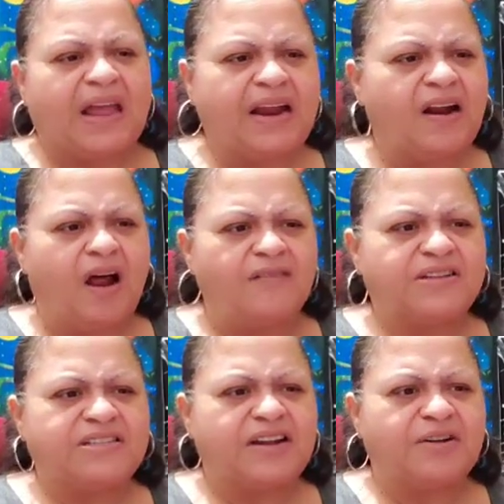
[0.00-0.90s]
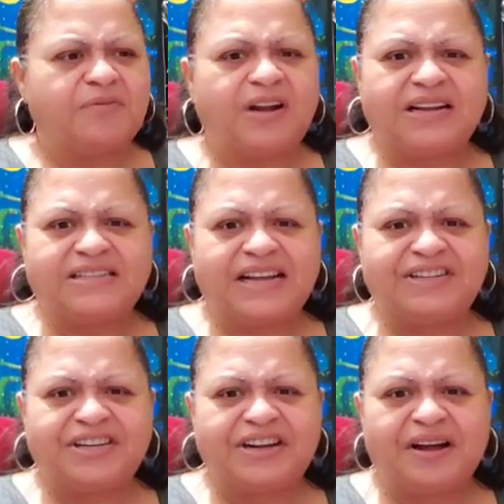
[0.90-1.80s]
and then all of a sudden the
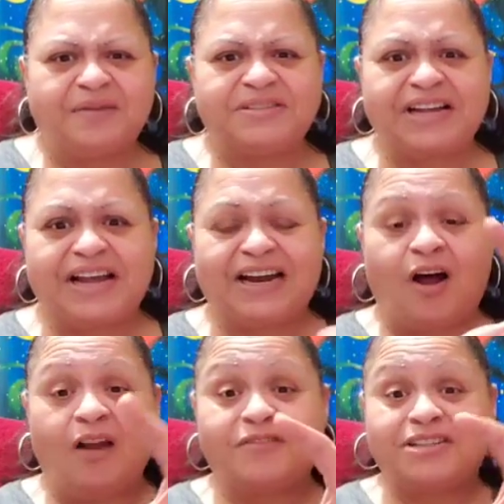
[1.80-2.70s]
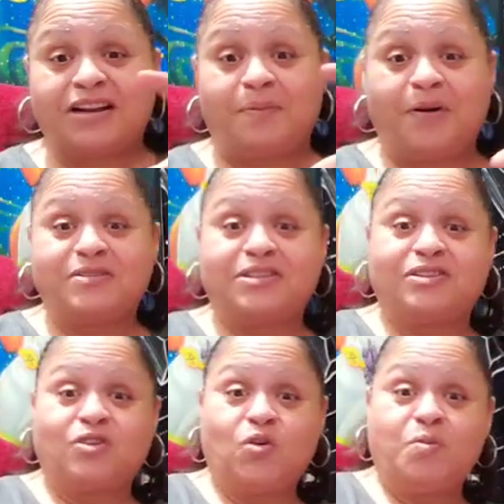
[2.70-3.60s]
realization comes in and all of a sudden the person
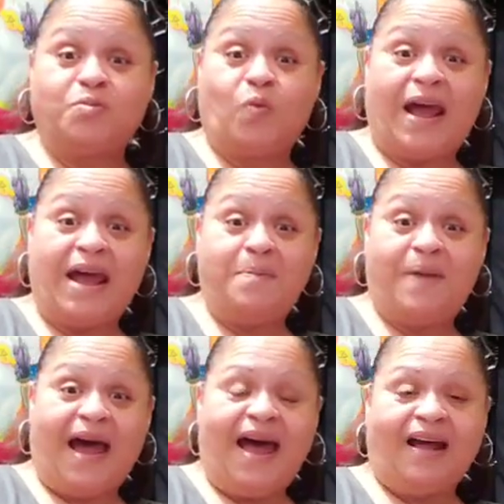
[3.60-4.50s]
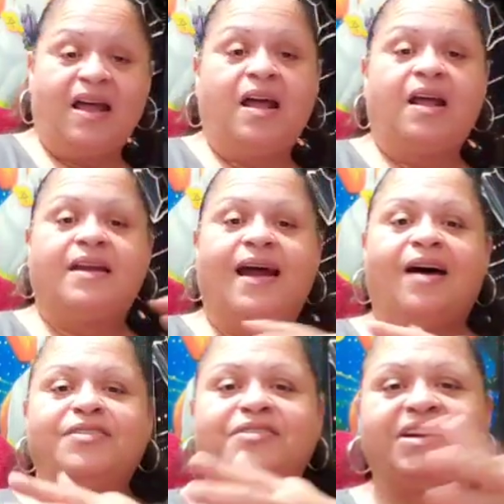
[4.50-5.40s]
zoomed way back
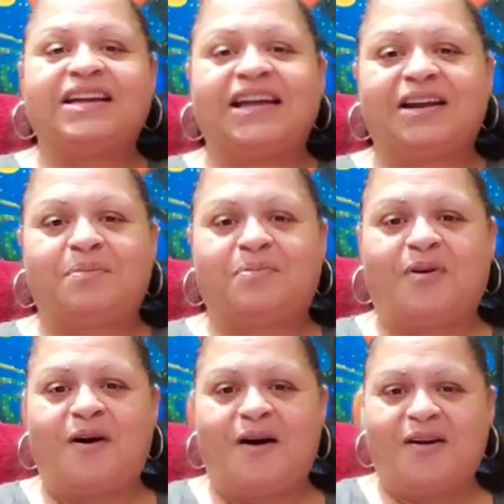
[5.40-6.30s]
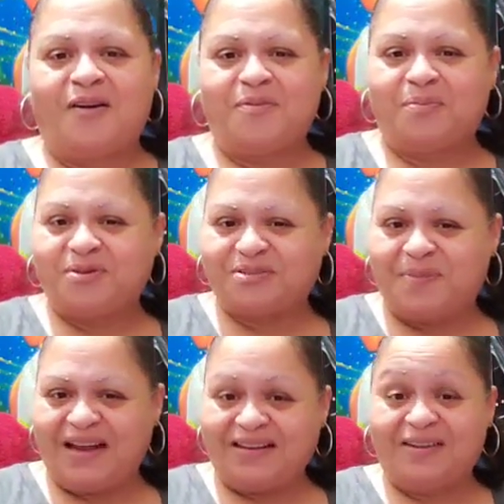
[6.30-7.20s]
now you can get a broader
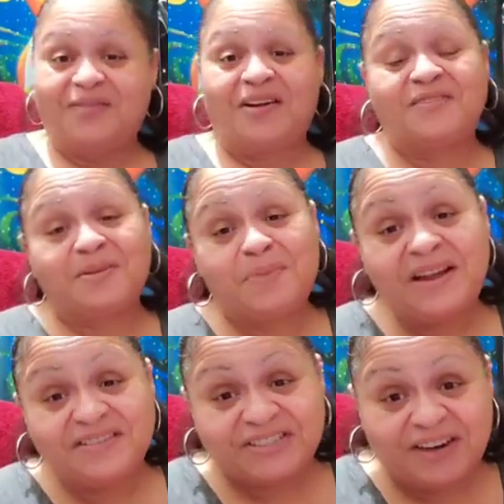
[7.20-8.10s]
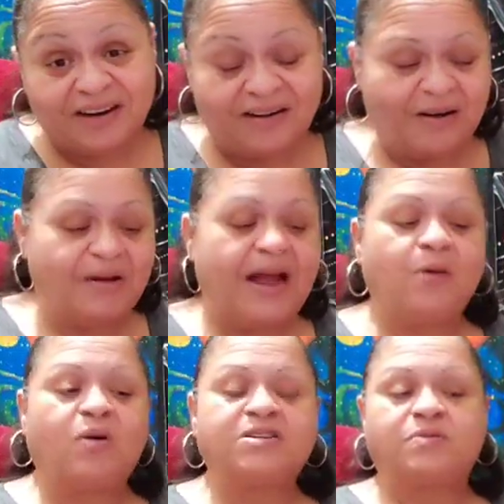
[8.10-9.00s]
perspective of the picture
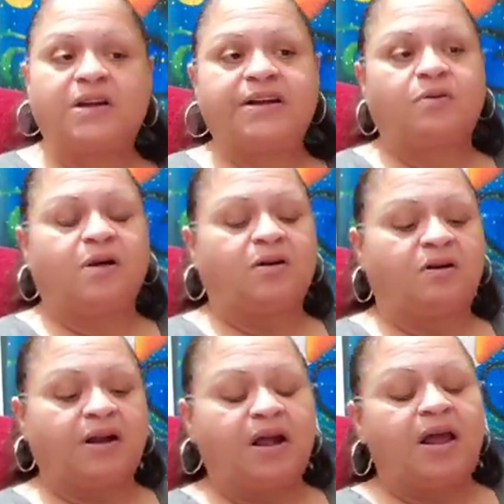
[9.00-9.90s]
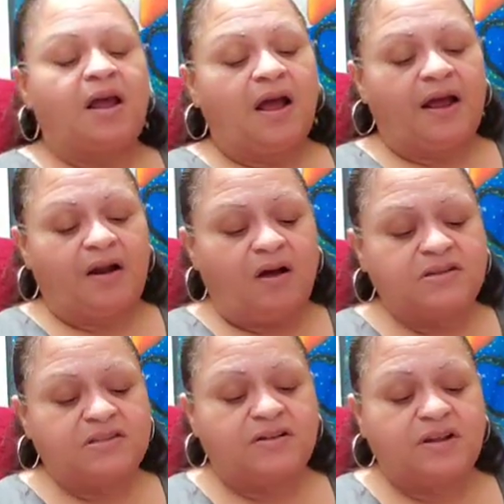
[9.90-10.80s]
okay what's really going on and
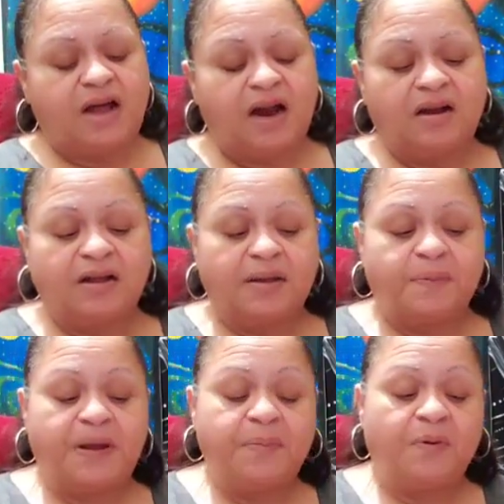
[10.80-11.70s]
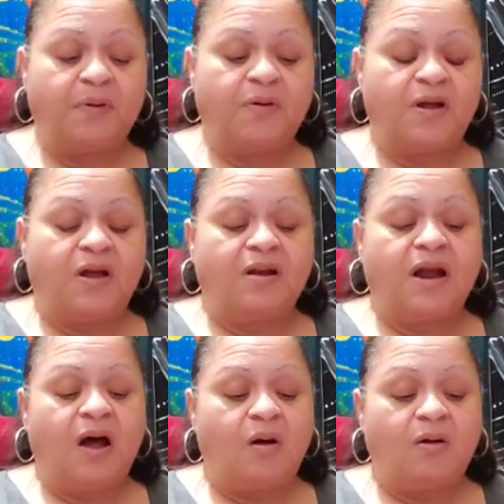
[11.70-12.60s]
also you got to look at people
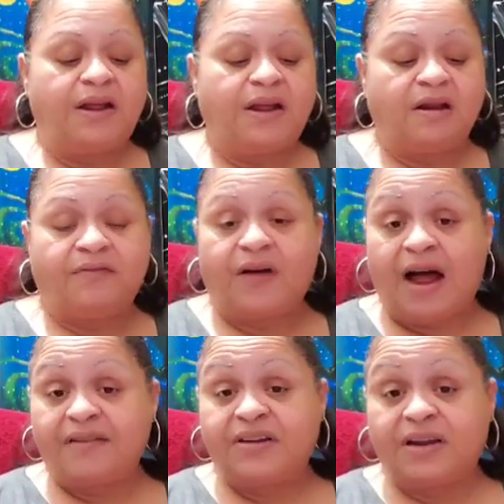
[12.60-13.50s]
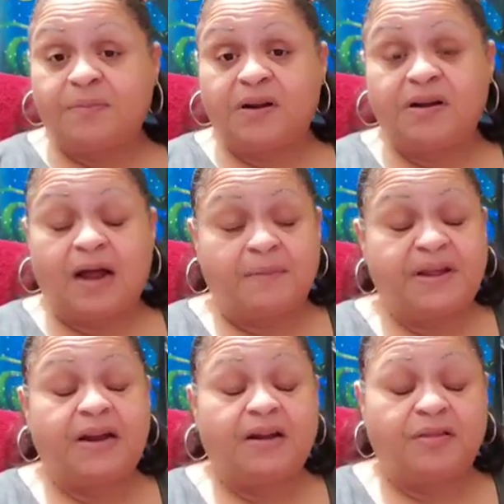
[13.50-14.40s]
not only in the 5d but i
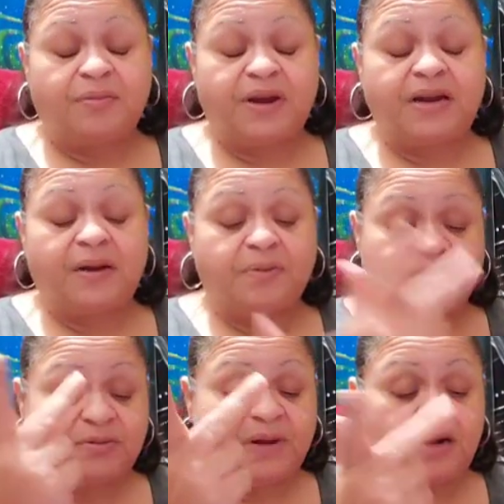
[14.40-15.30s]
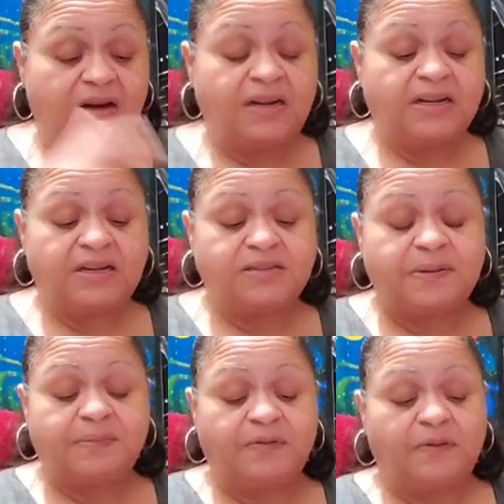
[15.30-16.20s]
mean in the 3D, but you better look at these
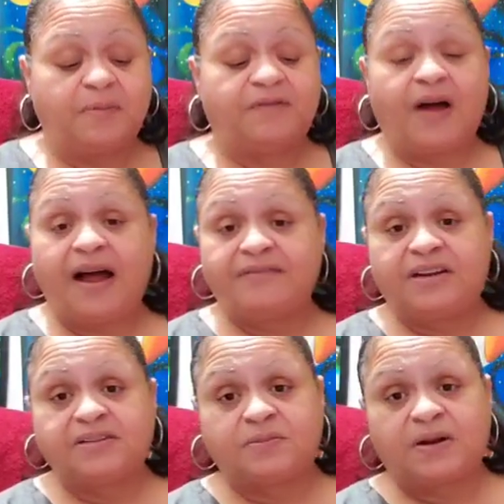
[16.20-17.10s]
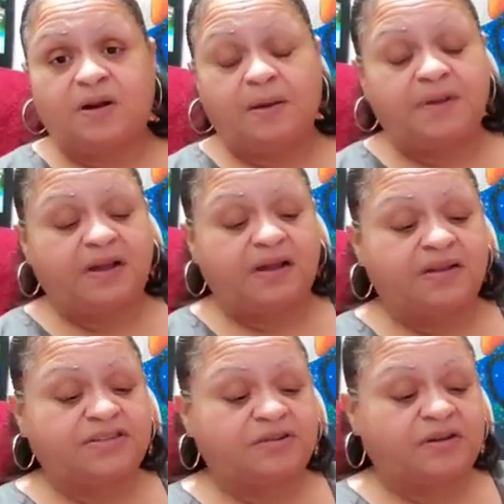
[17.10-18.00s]
people from the 5D, sweetheart,
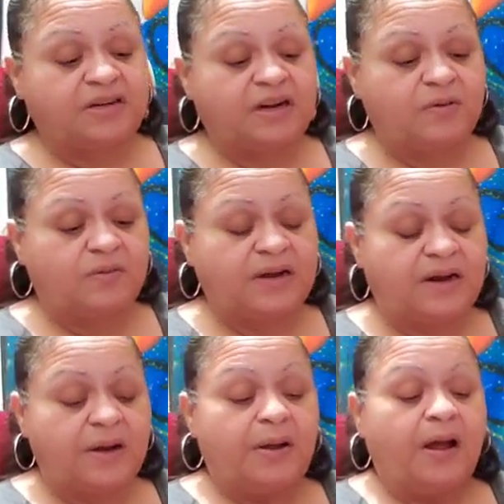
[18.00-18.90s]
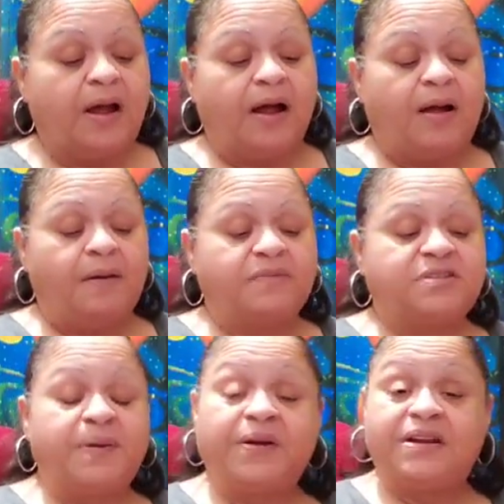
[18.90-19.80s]
because you are dealing with um,
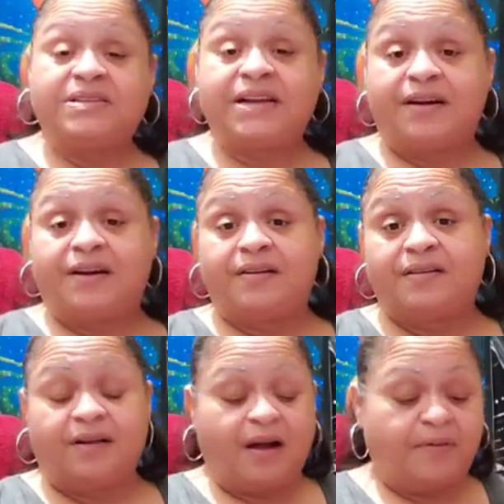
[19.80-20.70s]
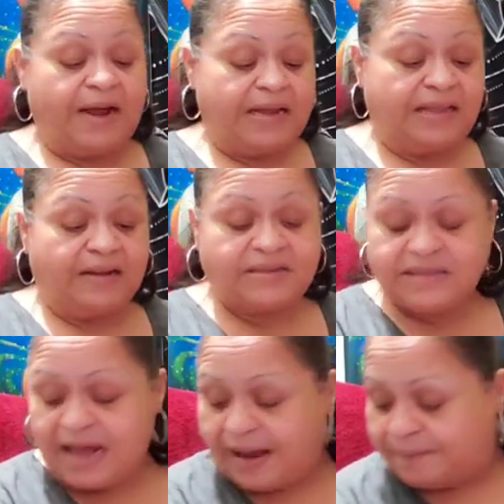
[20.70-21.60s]
spirits here. All right,
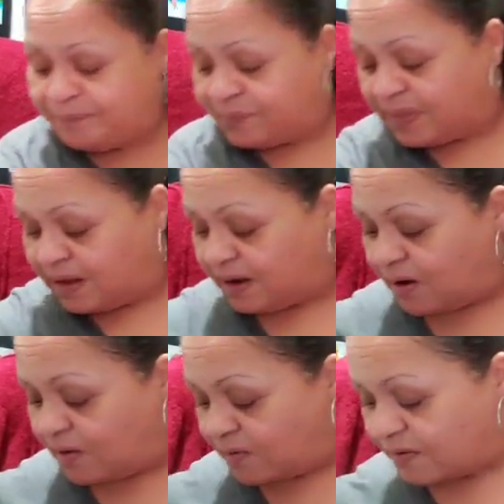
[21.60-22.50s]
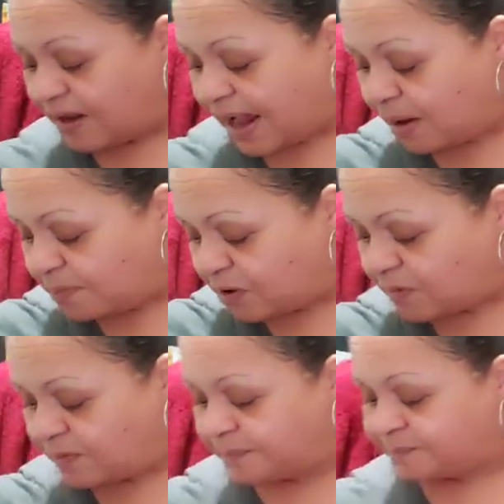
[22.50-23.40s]
there's that. Go. Out,
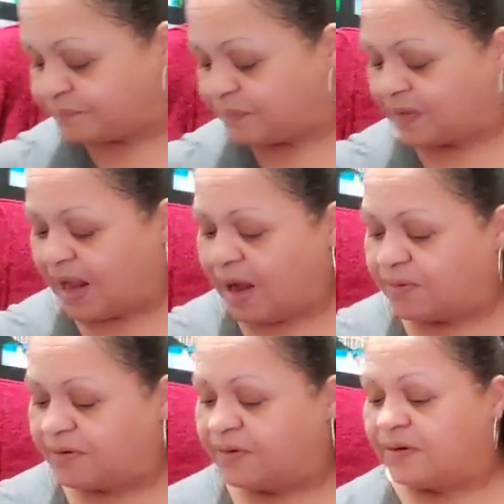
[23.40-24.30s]
move, Out.